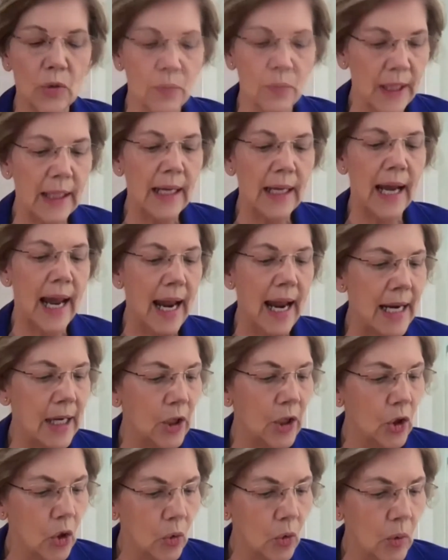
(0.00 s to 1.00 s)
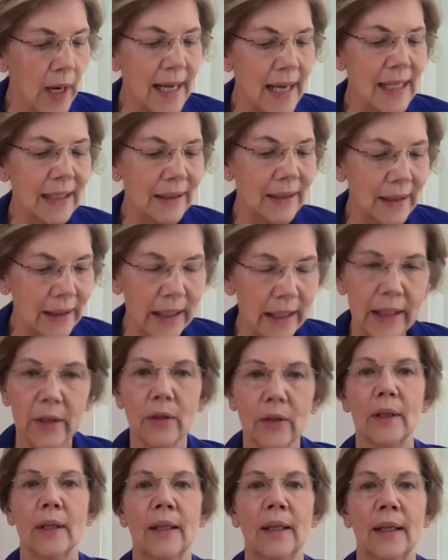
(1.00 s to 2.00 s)
including Senator Elizabeth
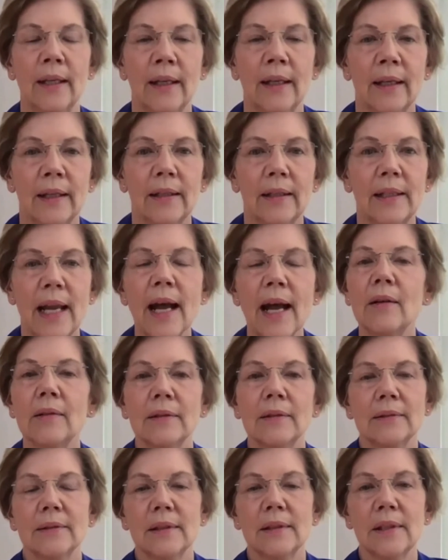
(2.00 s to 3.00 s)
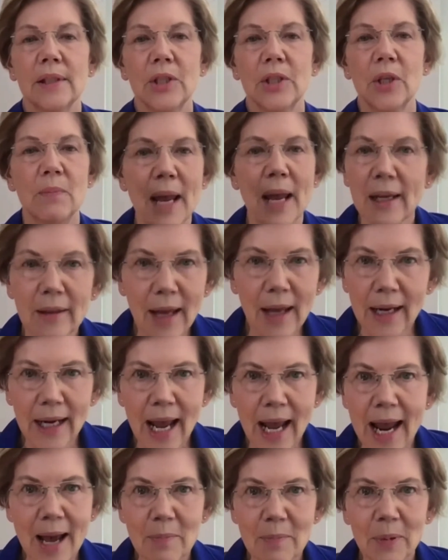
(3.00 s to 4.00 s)
Warren. Now, to make that
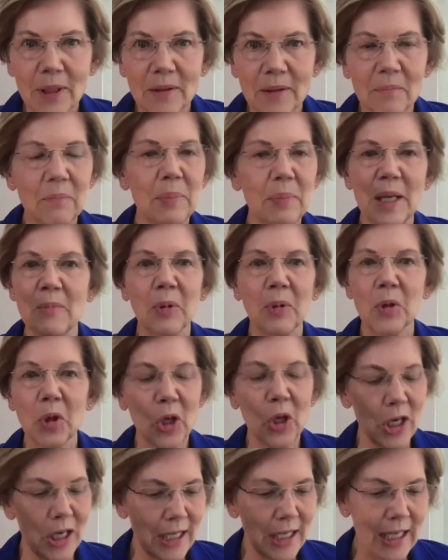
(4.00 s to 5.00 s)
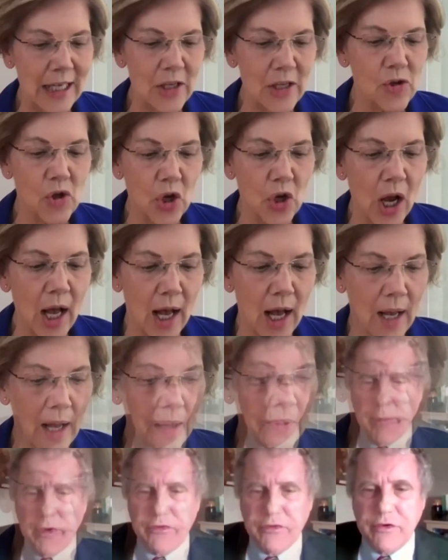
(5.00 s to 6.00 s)
happen, people are going to need
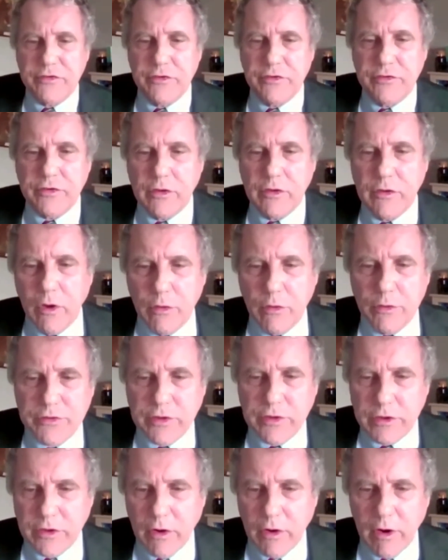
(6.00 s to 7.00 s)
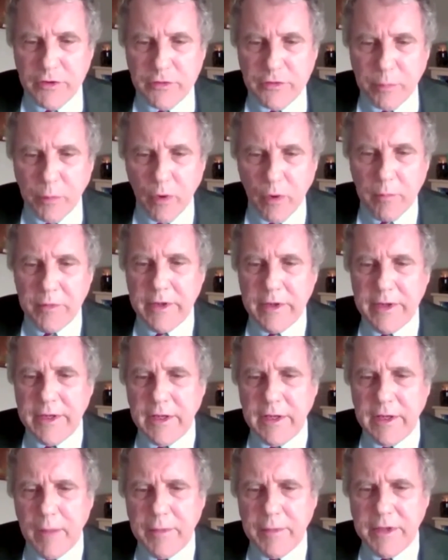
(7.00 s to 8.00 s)
jobs. And ranking member
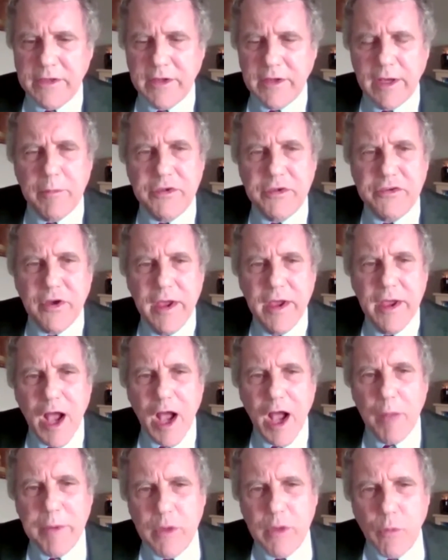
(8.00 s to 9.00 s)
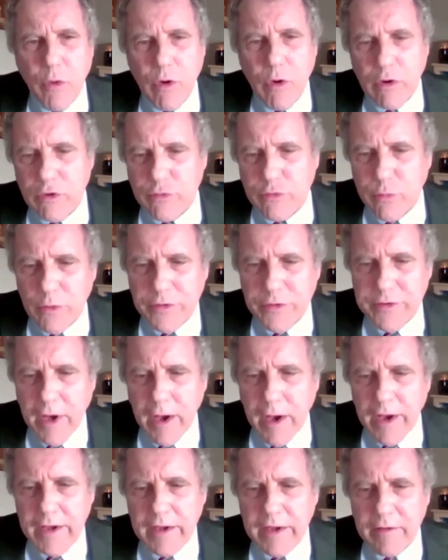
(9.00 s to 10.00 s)
Sherrod Brown. How many workers will
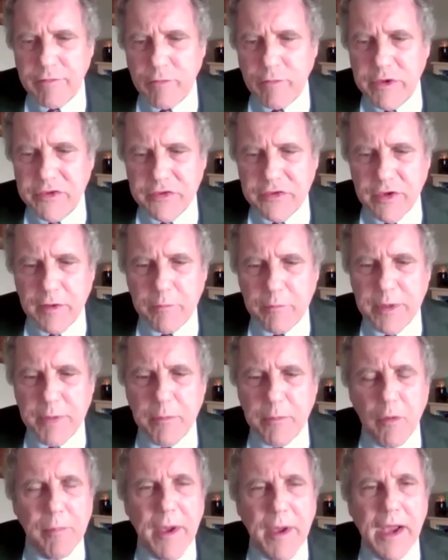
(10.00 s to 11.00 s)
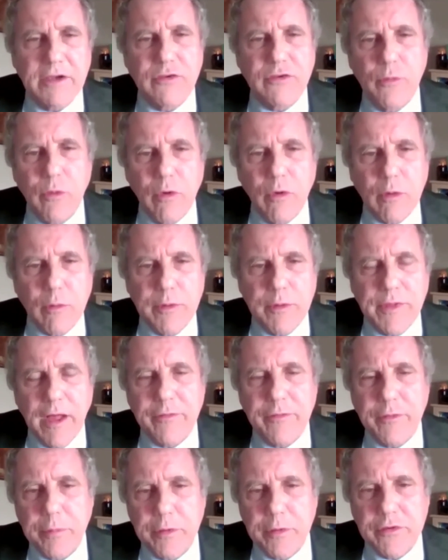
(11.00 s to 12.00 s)
die if we send people back to work
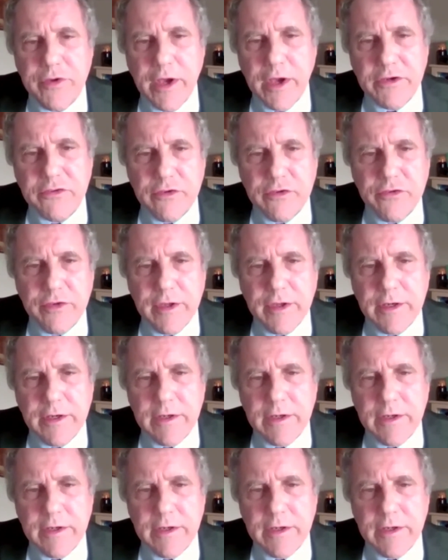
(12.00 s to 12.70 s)
without the protections they